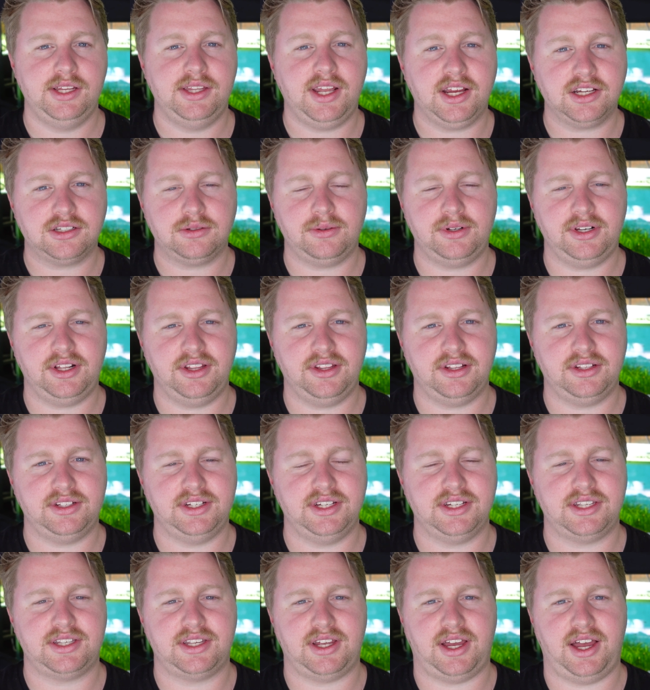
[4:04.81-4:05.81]
Next one on the
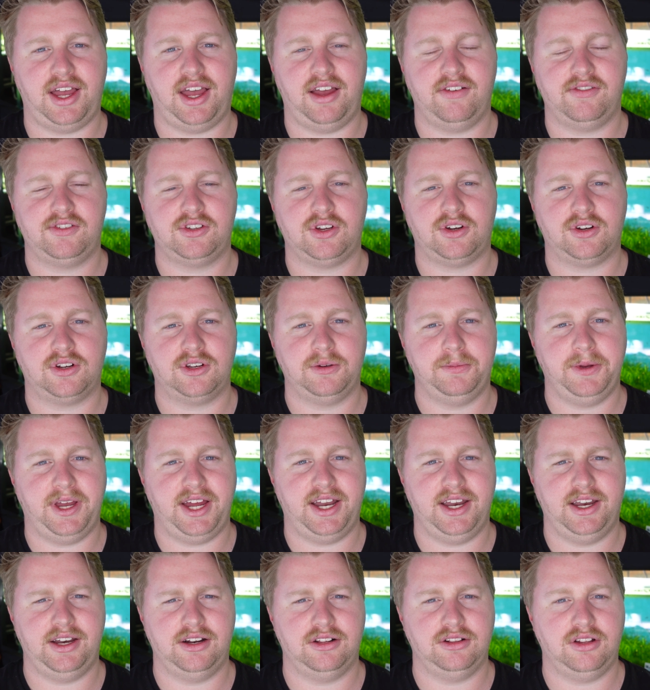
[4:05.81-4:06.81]
list I have talked
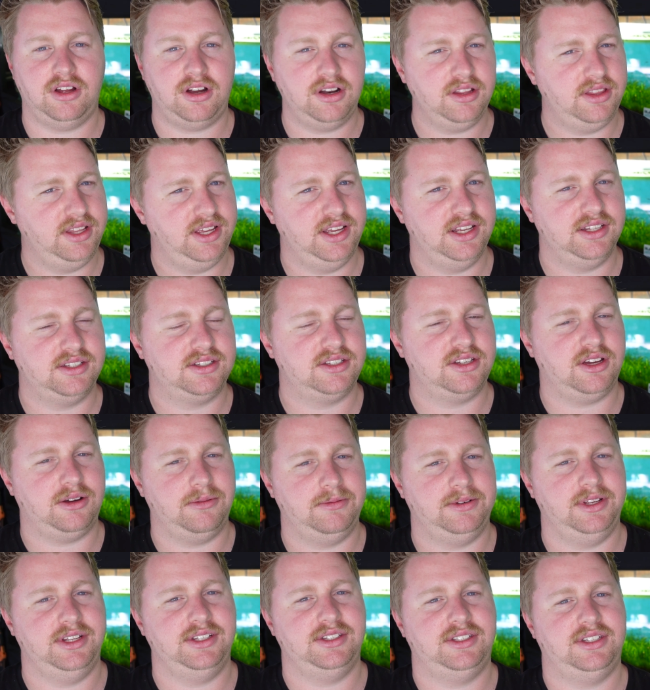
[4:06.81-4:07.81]
about in a lot of these top
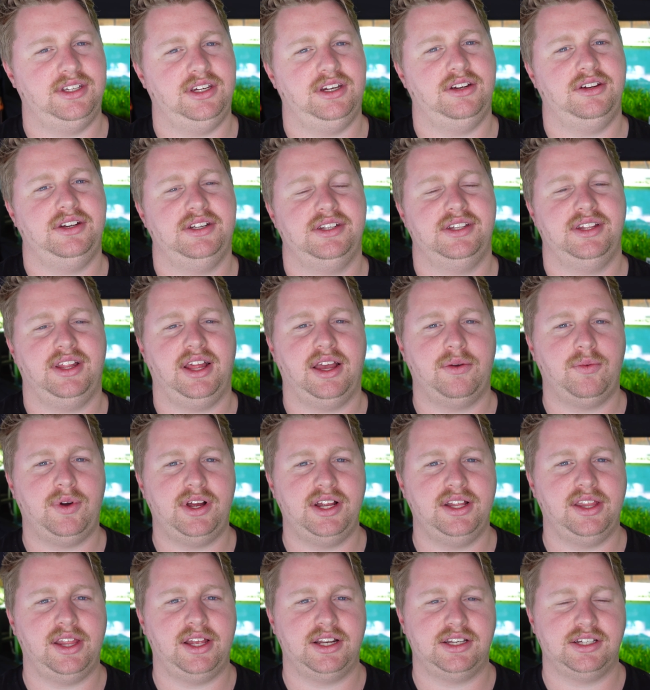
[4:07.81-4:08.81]
10 series, and they're
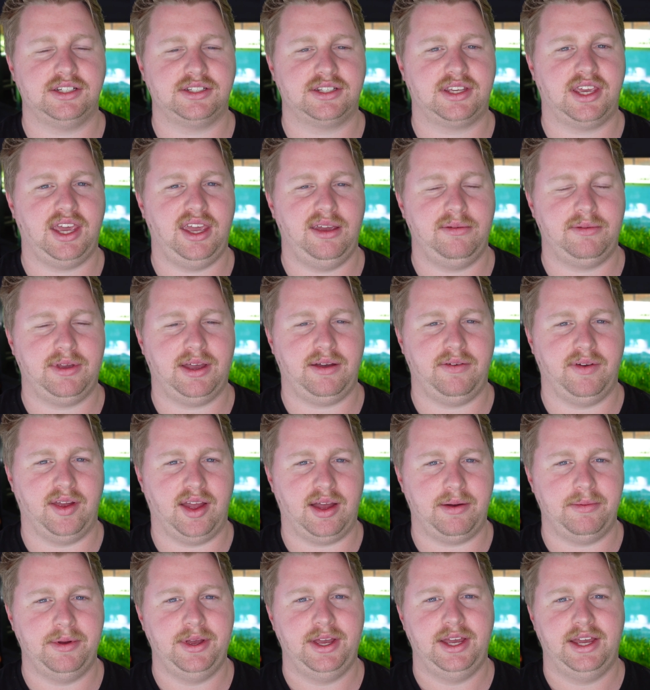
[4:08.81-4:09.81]
one that just keep coming
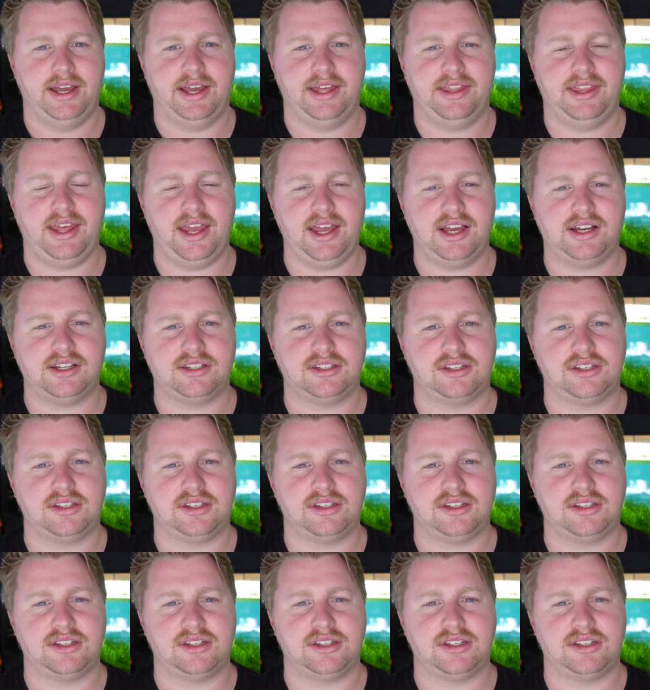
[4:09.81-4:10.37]
up, and they are